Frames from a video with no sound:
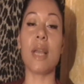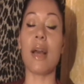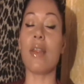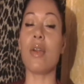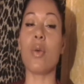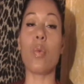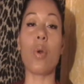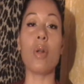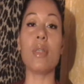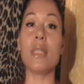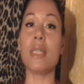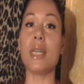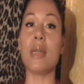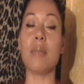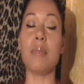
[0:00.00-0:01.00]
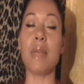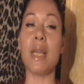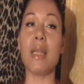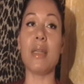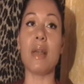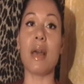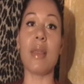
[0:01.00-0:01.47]
their words
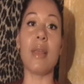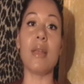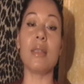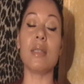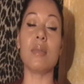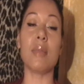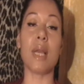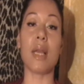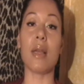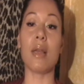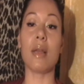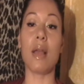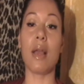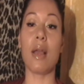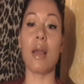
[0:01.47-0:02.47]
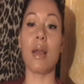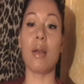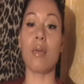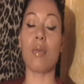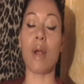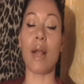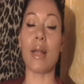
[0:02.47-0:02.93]
mean nothing to me
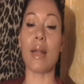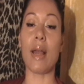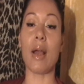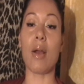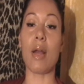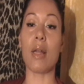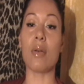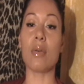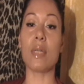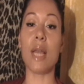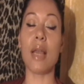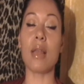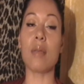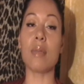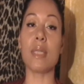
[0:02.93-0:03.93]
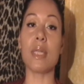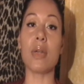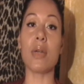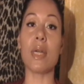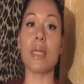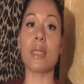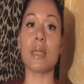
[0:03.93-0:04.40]
right now. I don't take them
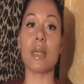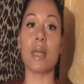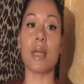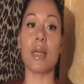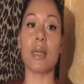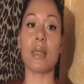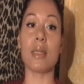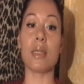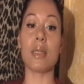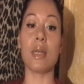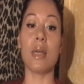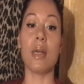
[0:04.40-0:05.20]
seriously, and